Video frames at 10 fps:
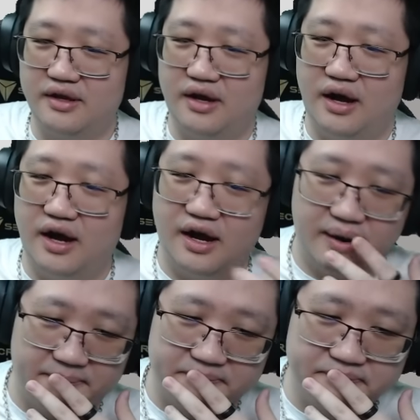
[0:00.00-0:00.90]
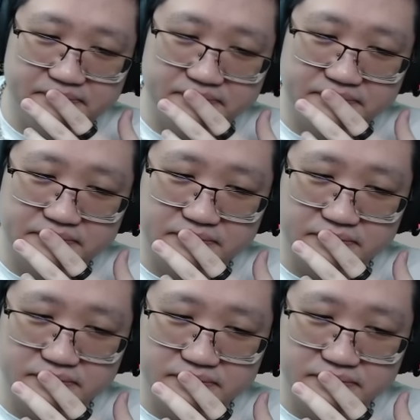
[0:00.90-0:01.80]
Um,
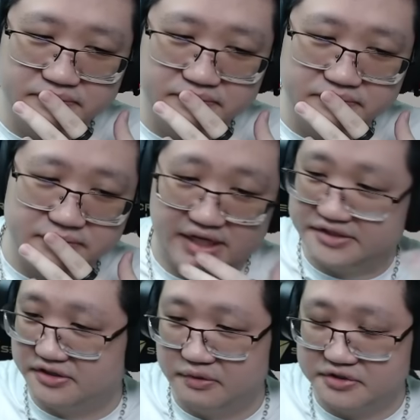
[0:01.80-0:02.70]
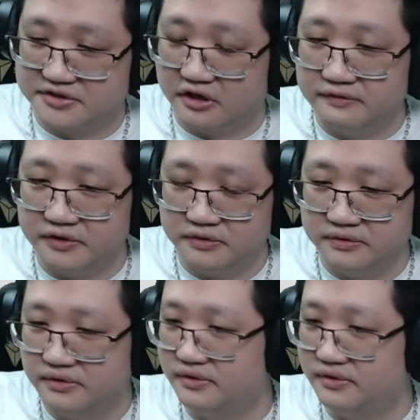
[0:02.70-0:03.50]
Yesterday was Starfield